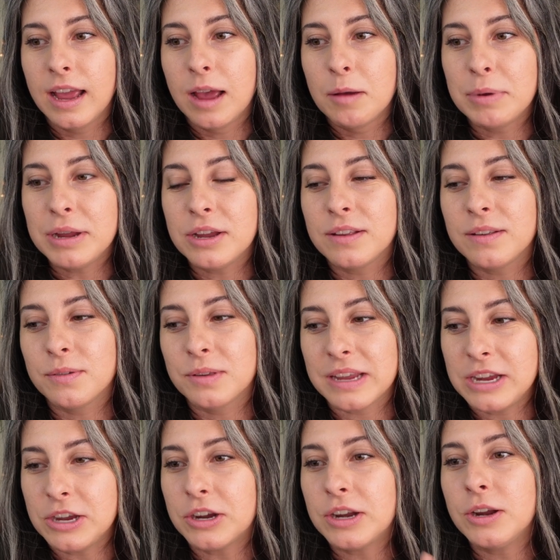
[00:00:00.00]
But it was
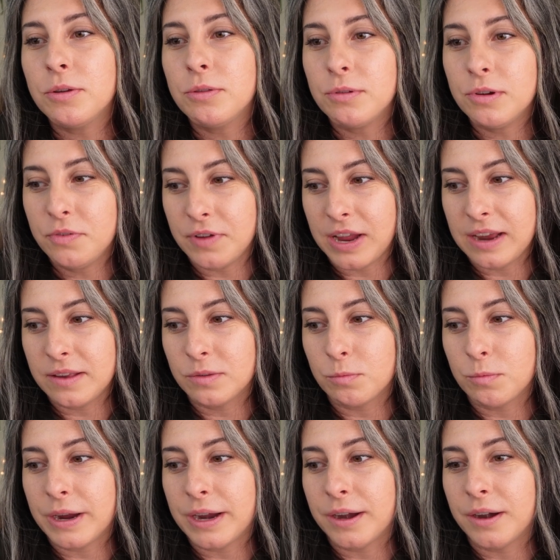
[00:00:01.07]
like, you're going to go through a phase
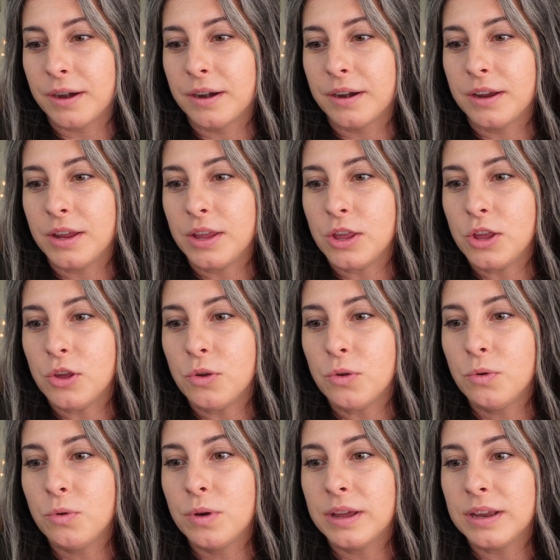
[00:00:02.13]
where
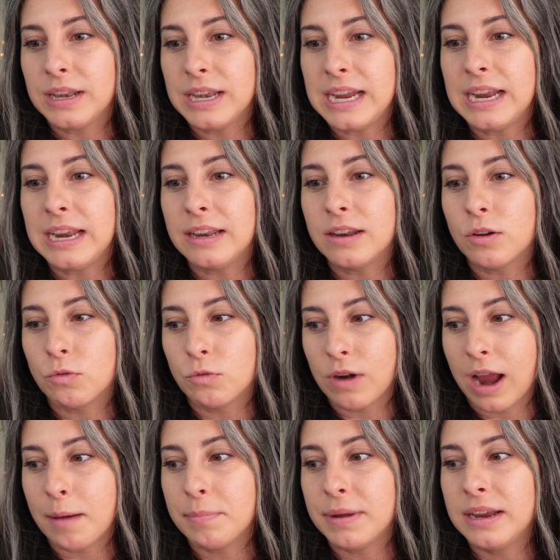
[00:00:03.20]
you need
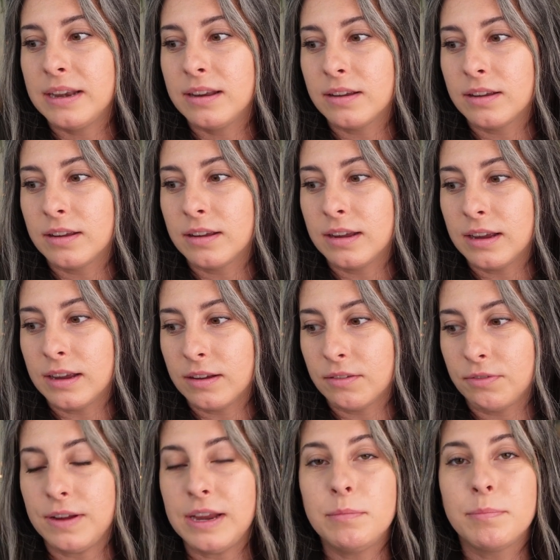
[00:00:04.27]
rapid
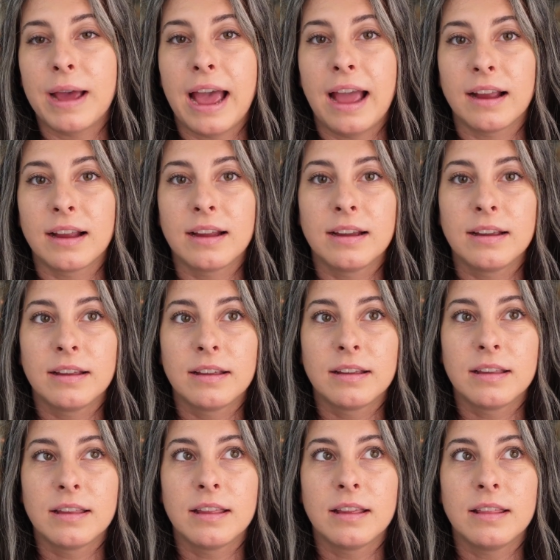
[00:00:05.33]
feedback
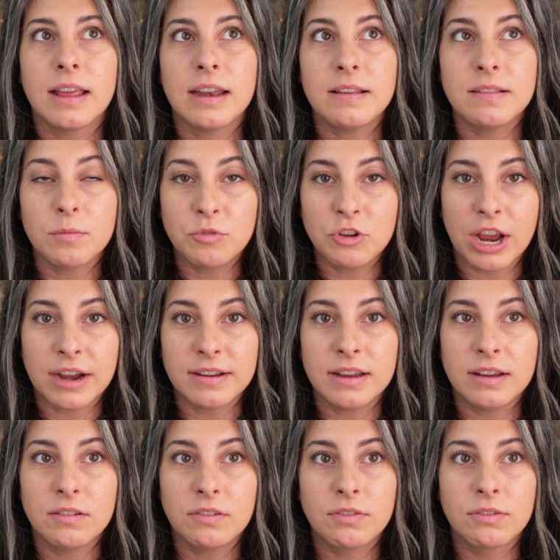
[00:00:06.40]
that is
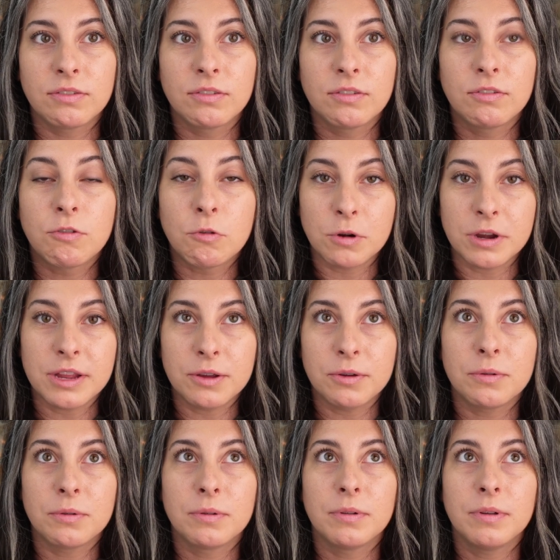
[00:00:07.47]
objective for
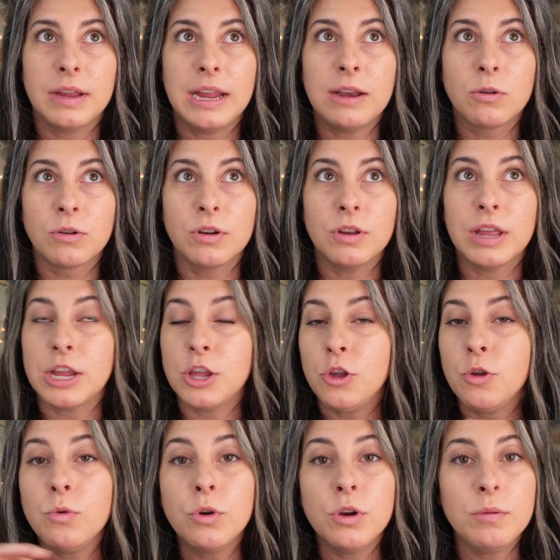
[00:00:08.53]
you. In order, like,
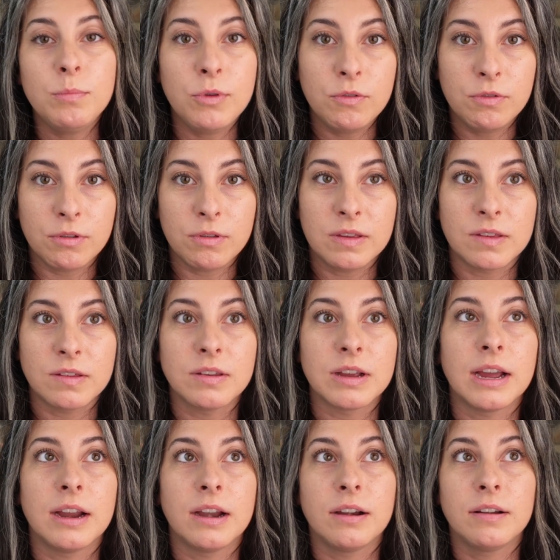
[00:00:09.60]
you could move through this
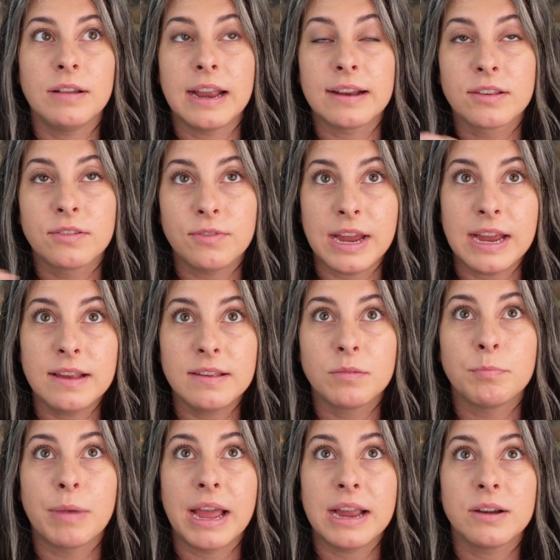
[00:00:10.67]
entire next phase
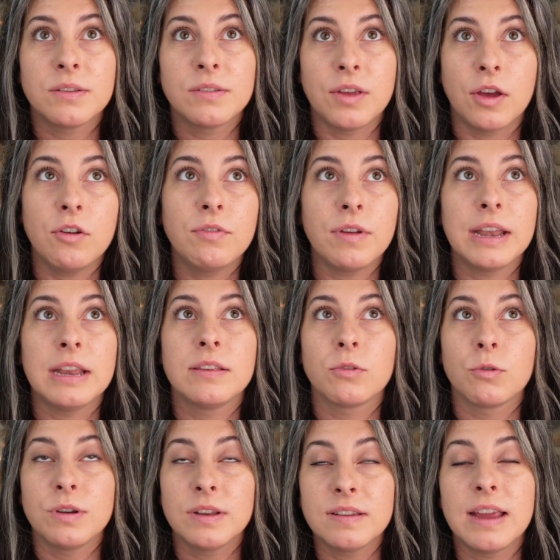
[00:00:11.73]
by yourself and it's
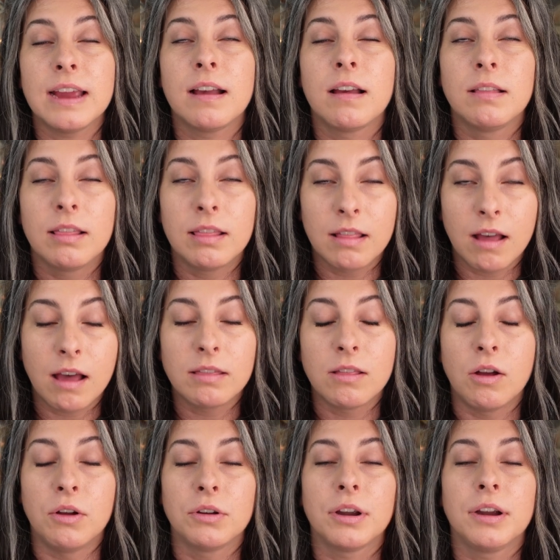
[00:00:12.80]
going to take a lot
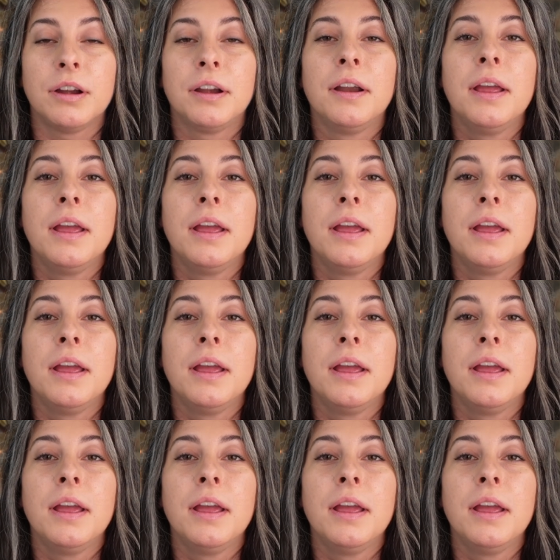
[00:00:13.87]
longer.